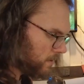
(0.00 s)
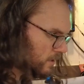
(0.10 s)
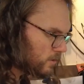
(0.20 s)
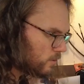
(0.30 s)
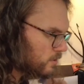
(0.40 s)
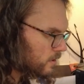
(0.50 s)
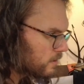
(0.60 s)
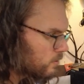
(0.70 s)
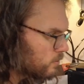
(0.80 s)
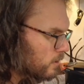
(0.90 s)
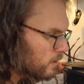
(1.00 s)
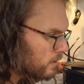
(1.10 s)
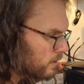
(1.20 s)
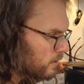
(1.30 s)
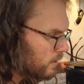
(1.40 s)
these usually do
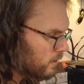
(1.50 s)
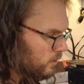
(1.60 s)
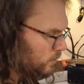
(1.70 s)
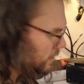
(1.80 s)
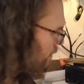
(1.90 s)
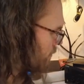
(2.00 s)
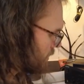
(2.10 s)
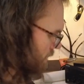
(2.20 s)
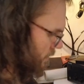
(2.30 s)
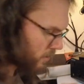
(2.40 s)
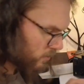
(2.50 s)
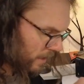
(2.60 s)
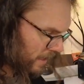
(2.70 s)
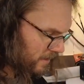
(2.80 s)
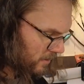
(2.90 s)
work. Do we keep the
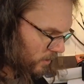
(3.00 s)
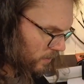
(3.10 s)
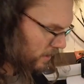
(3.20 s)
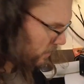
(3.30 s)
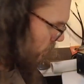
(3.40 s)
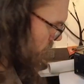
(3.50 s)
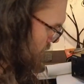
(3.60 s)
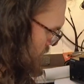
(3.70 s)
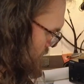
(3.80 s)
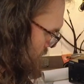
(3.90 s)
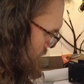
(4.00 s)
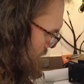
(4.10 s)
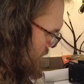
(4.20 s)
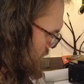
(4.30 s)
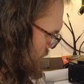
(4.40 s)
counterweight? No, we don't.
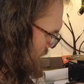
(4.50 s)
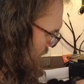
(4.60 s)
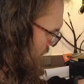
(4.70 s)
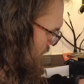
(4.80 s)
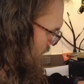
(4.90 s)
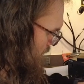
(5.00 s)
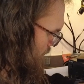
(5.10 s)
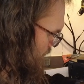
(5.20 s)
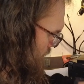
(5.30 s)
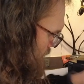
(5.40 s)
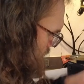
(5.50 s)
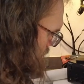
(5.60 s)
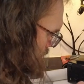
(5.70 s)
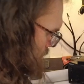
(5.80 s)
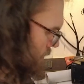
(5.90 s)
I just want to have the
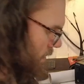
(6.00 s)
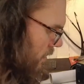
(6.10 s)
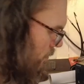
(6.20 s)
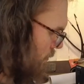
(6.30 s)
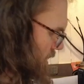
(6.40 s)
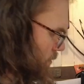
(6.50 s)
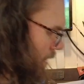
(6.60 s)
pitch